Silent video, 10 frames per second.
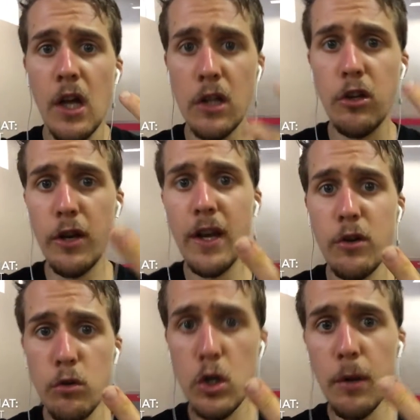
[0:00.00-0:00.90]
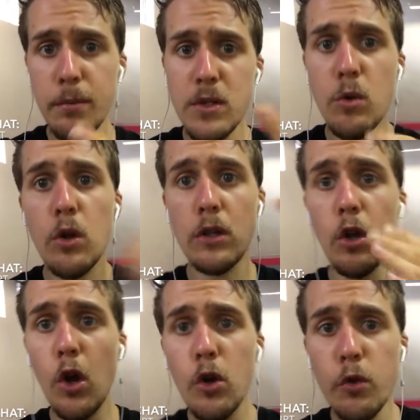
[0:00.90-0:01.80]
learn how to do a goblet squat,
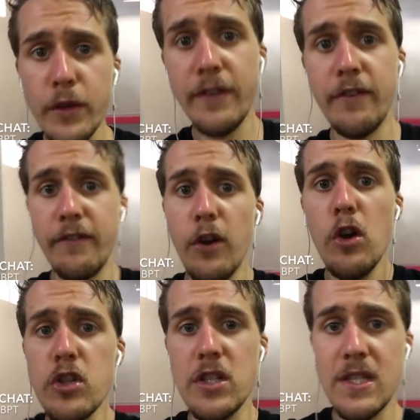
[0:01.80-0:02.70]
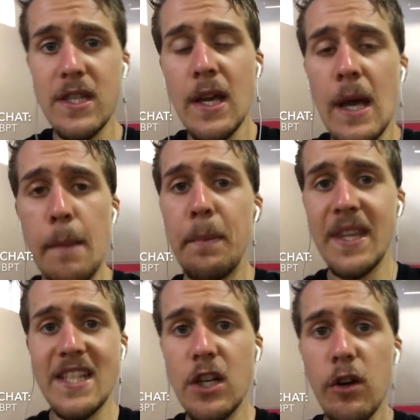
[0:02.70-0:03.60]
learn all the different versions, but
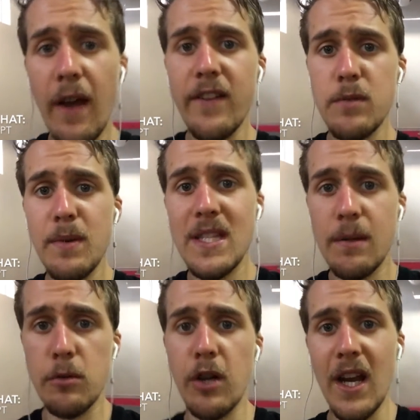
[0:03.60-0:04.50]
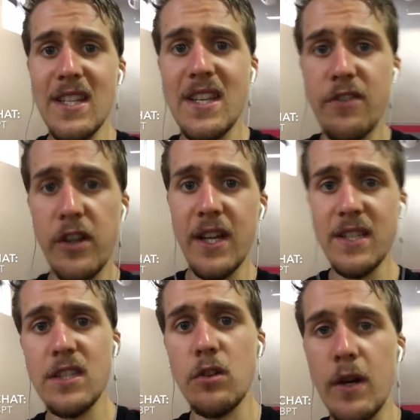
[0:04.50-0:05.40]
they don't have to be some crazy different
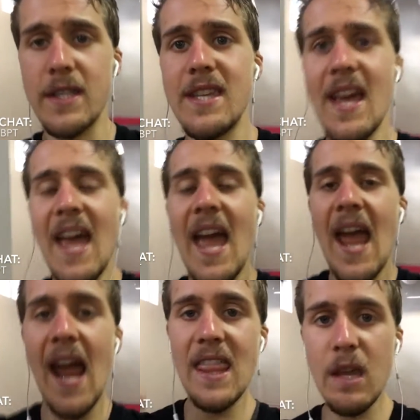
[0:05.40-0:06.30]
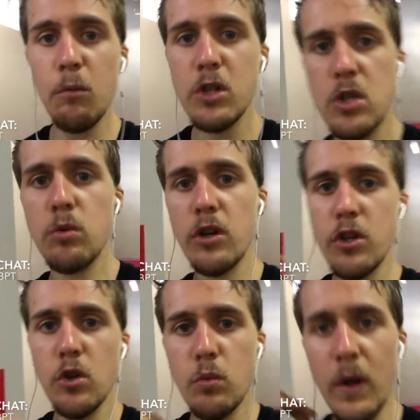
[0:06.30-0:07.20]
exercise. And then what you want to
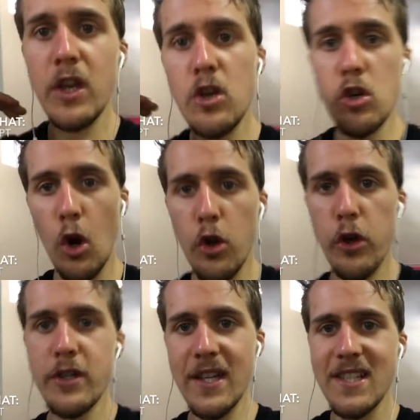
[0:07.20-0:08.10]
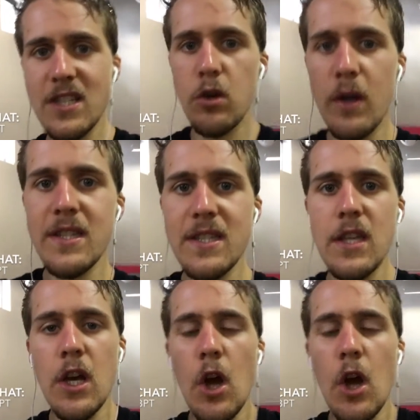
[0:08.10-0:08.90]
do when you know those exercises,